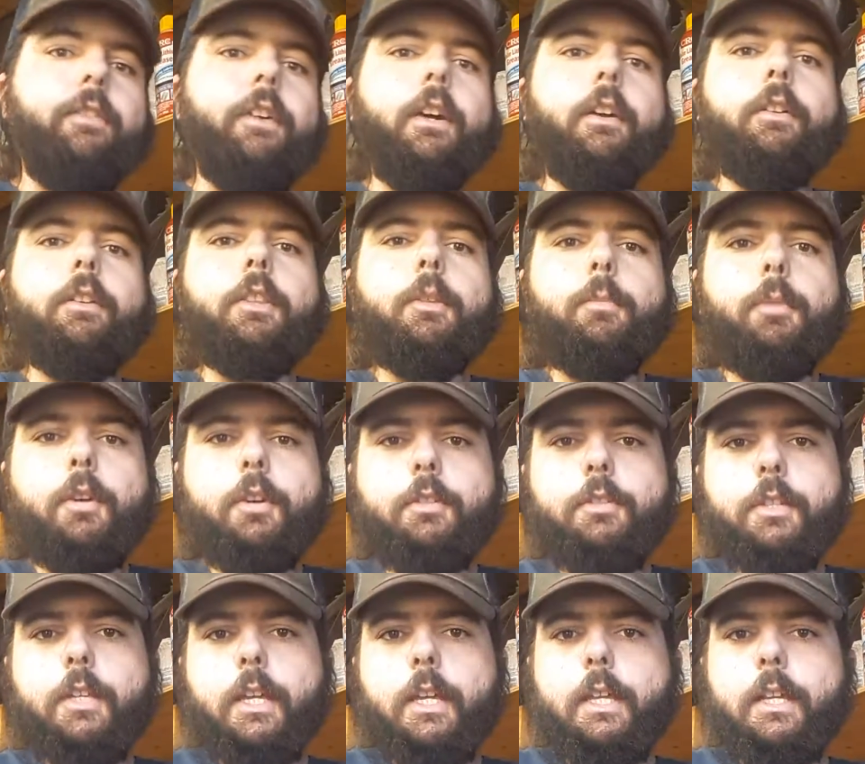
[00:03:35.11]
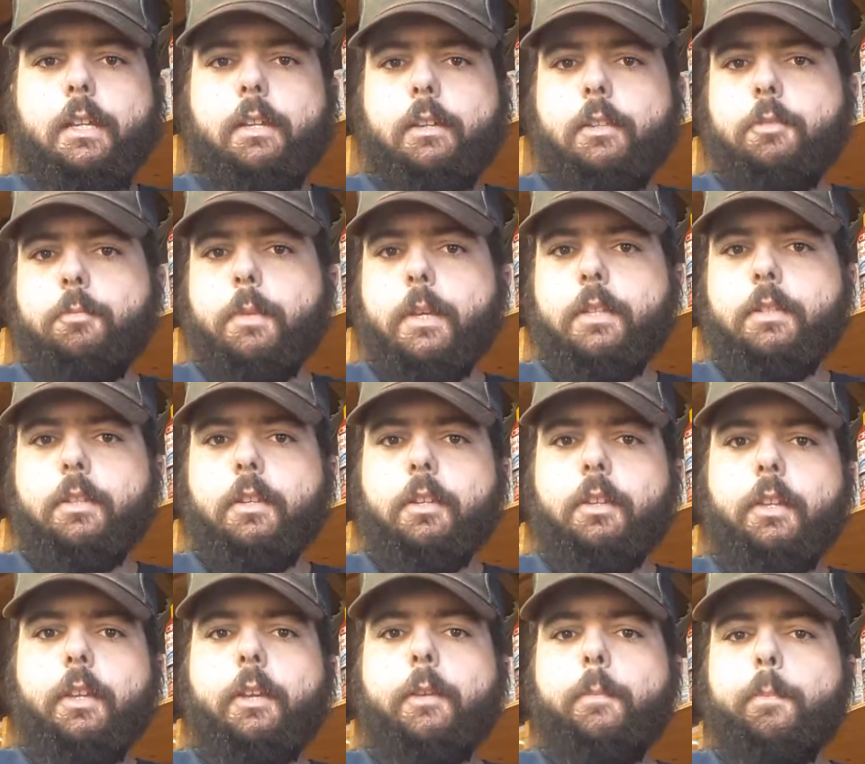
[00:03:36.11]
Firing the parts cannon is
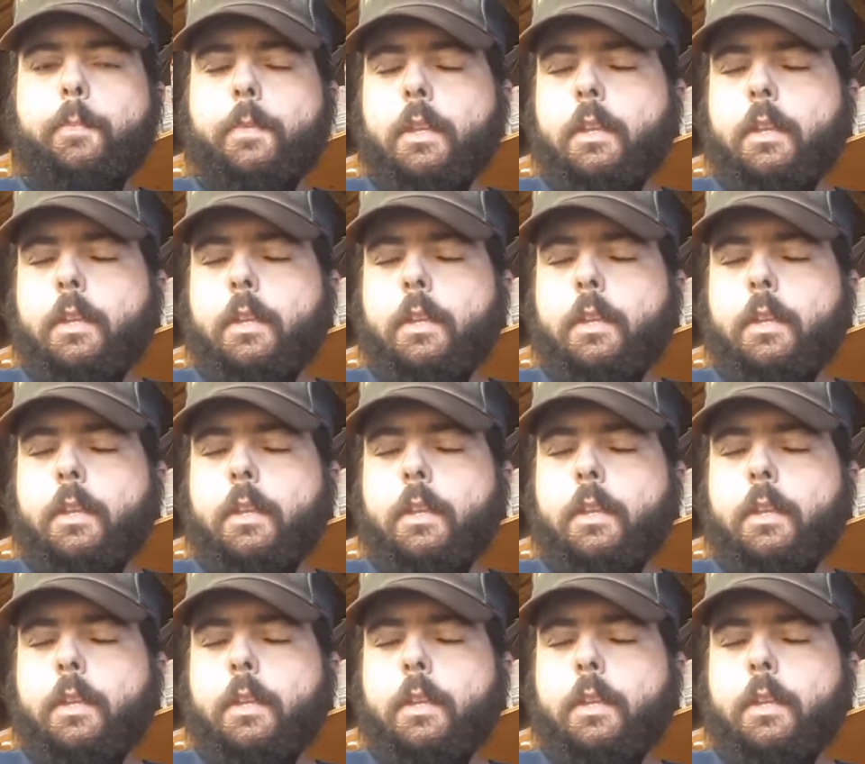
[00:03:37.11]
basically,